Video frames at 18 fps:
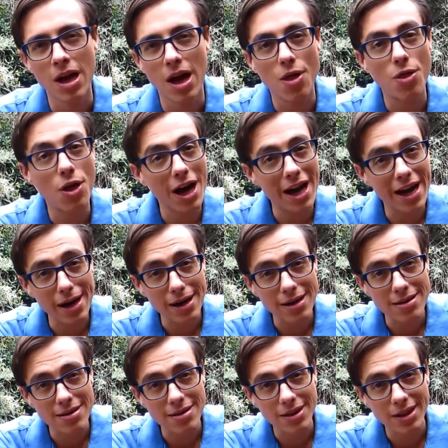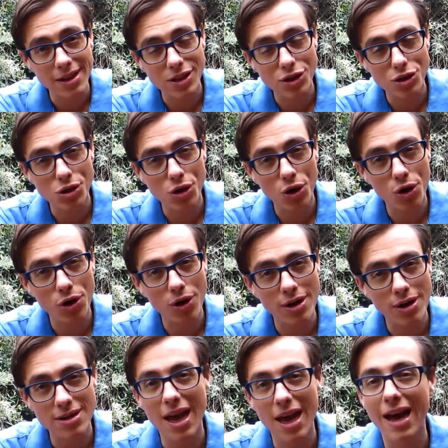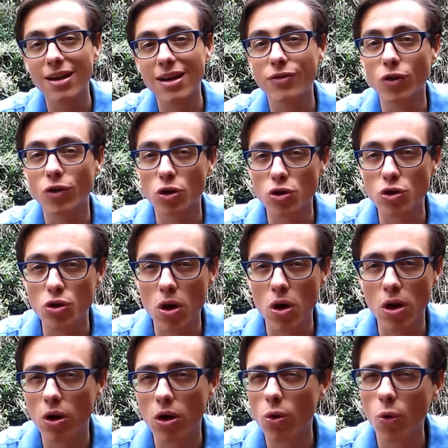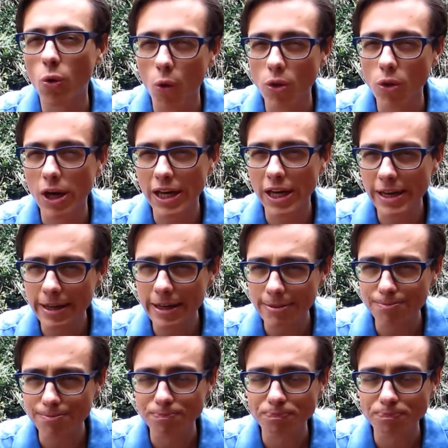The 8 is known as the active controller or the leader.